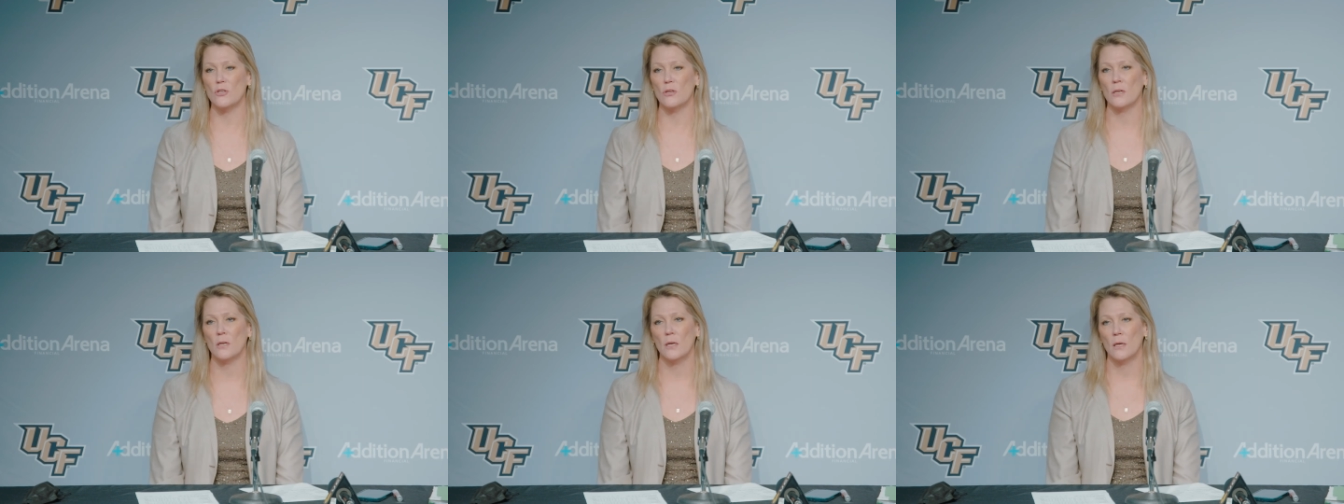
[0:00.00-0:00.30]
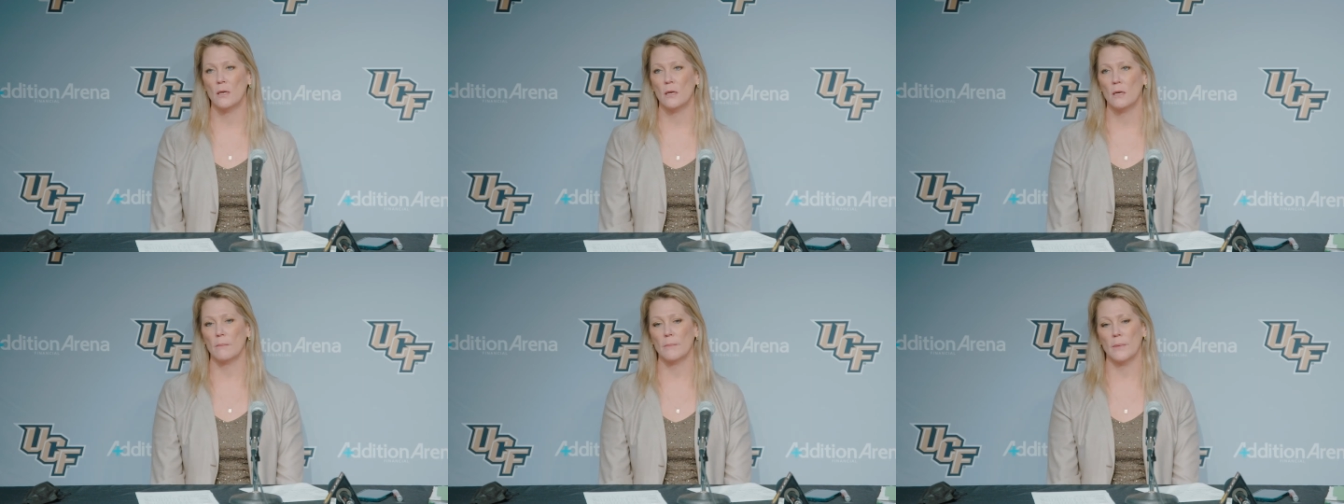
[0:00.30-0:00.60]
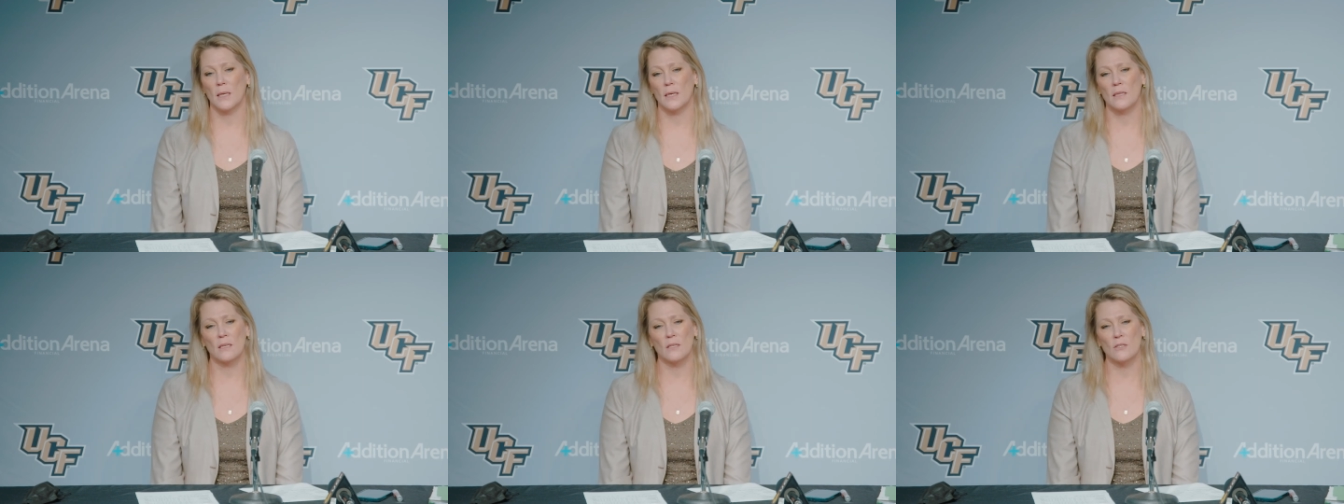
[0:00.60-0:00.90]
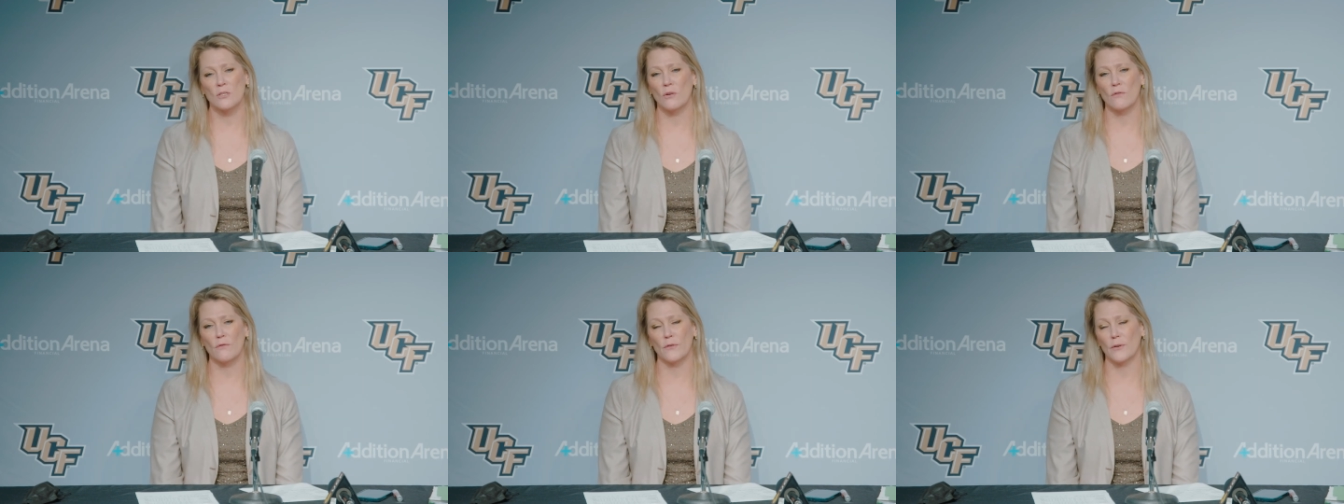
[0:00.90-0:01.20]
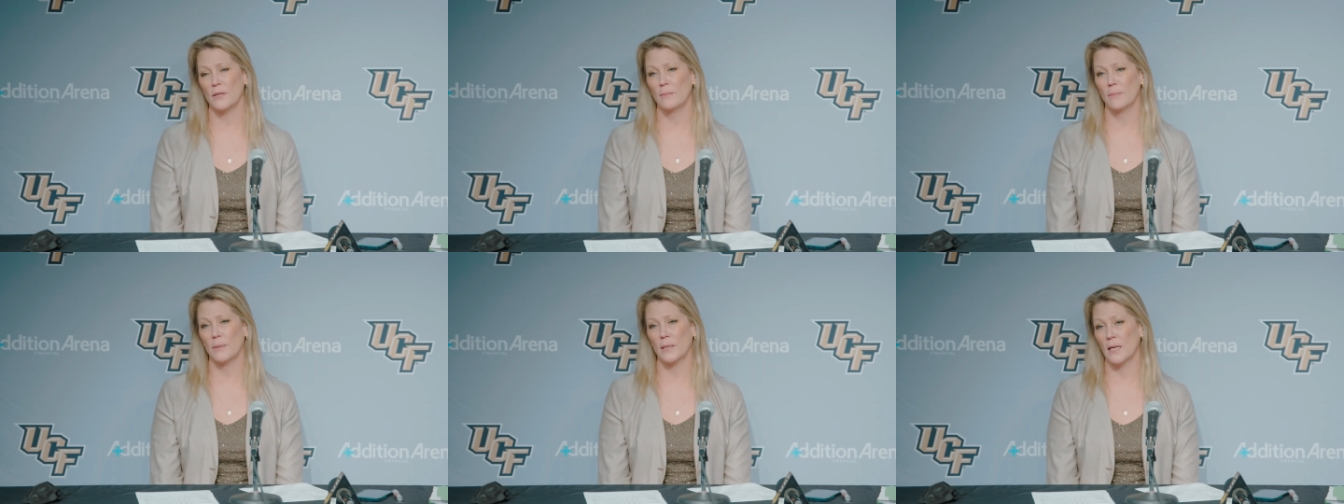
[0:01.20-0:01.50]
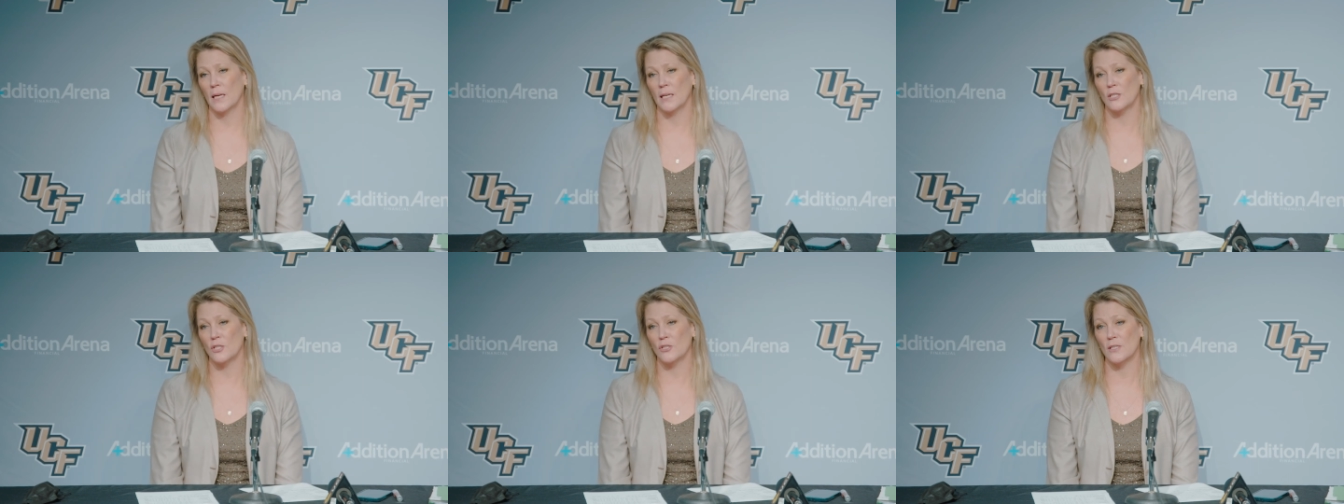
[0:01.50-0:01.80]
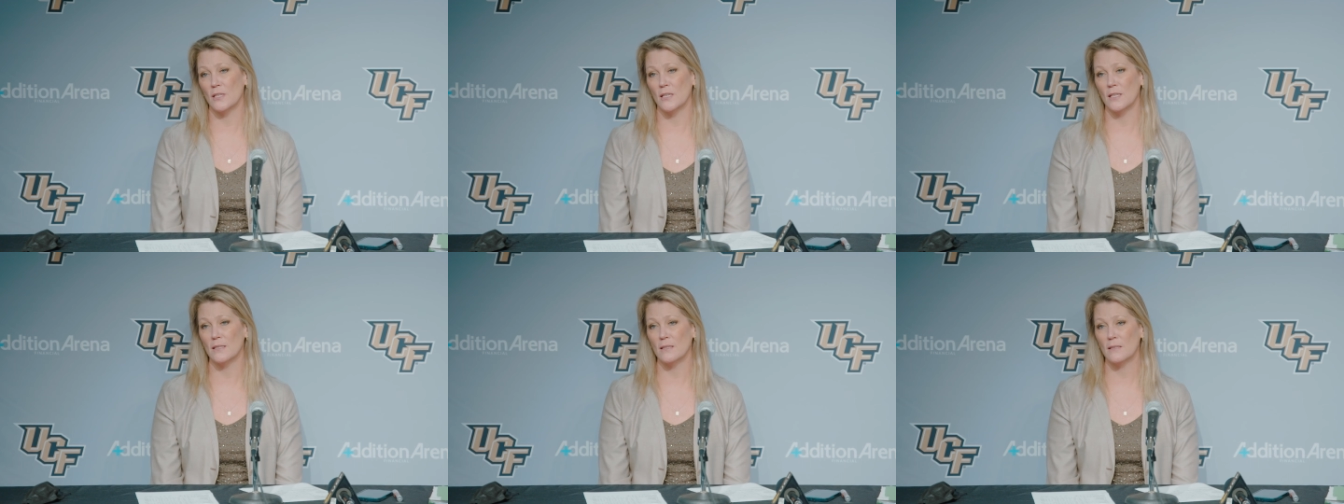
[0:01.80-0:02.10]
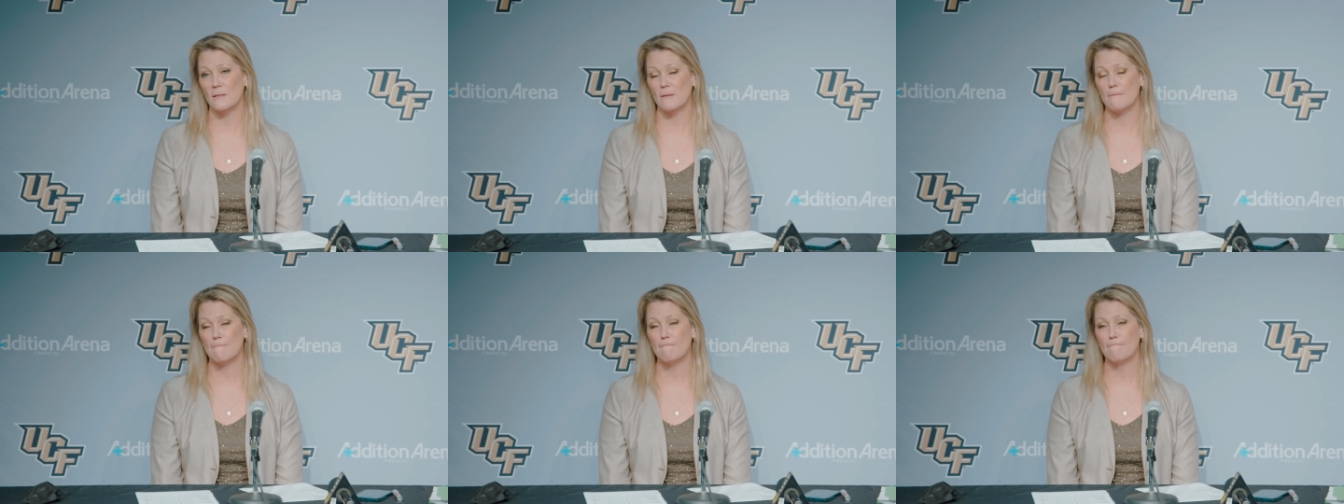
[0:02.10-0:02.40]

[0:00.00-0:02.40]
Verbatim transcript: I mean, I think it's hard for anybody, not just us.